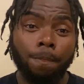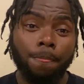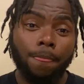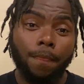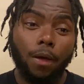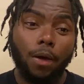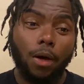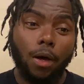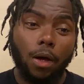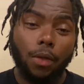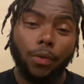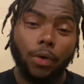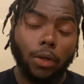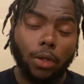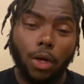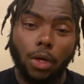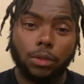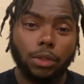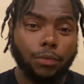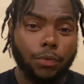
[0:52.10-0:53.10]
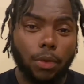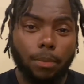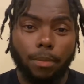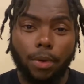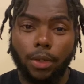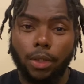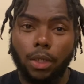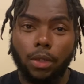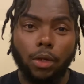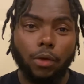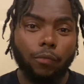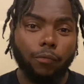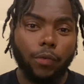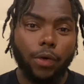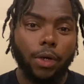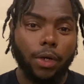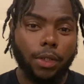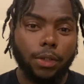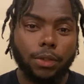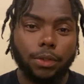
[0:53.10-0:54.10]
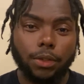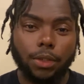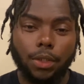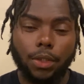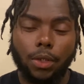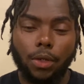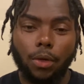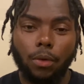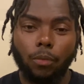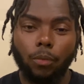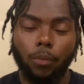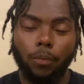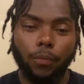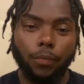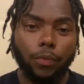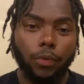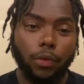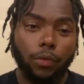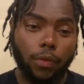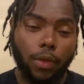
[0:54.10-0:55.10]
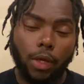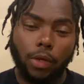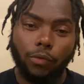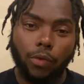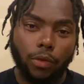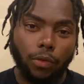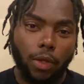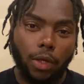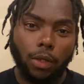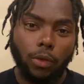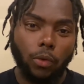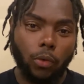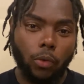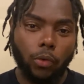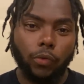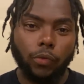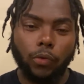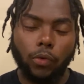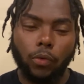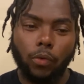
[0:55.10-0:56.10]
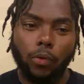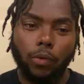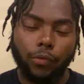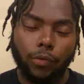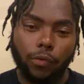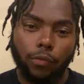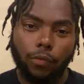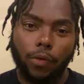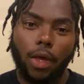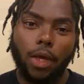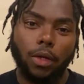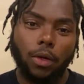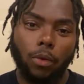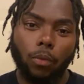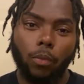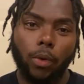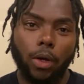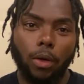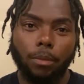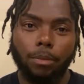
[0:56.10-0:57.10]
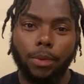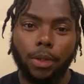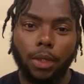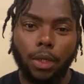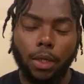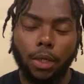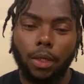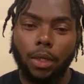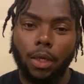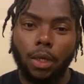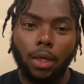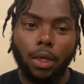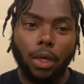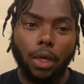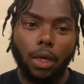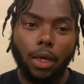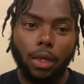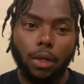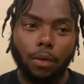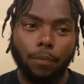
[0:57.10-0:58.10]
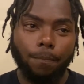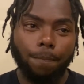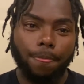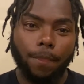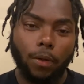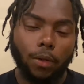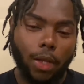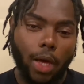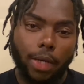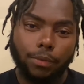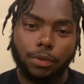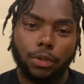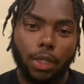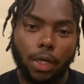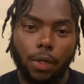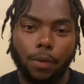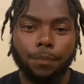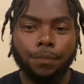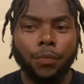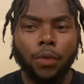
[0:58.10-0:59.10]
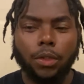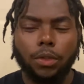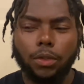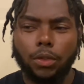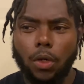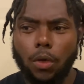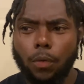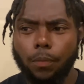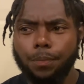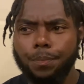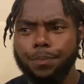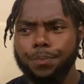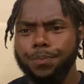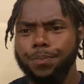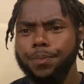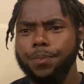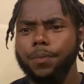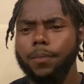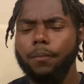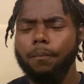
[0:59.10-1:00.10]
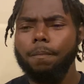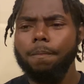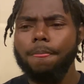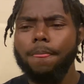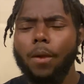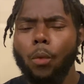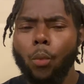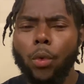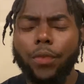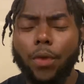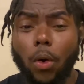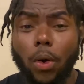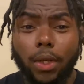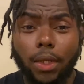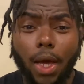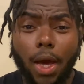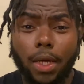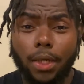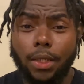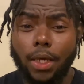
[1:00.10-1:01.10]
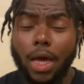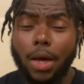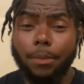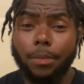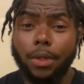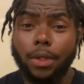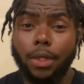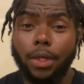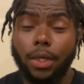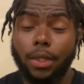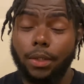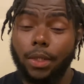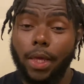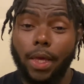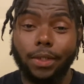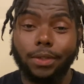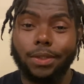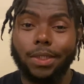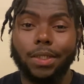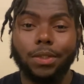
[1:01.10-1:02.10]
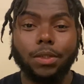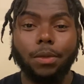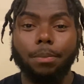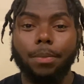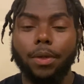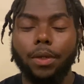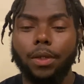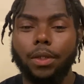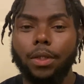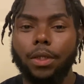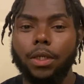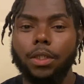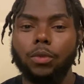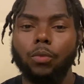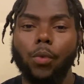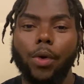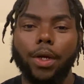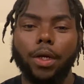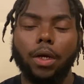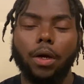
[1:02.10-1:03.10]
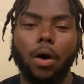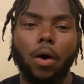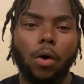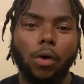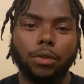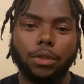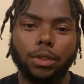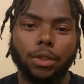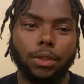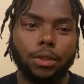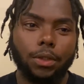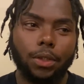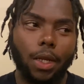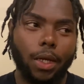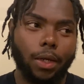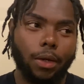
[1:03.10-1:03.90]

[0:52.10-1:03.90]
their loss of their money and their funds and the things that they use to sustain their well-being and their lifestyle. So with online gambling, the accessibility is what causes like a